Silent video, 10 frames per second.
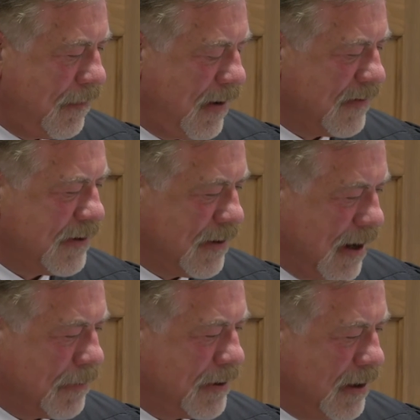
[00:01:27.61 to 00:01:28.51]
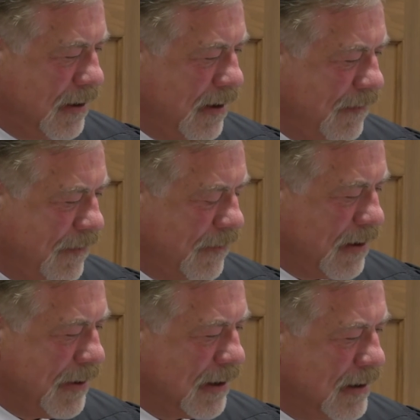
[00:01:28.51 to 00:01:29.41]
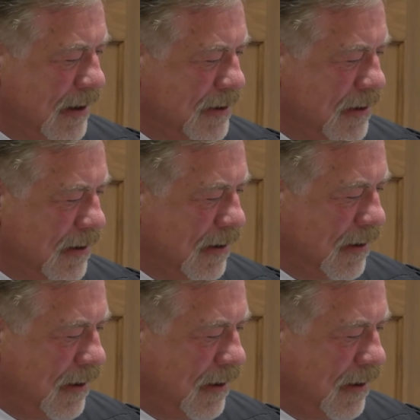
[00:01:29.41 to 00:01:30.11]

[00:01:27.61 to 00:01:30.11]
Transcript: gives you the opportunity for rehabilitation.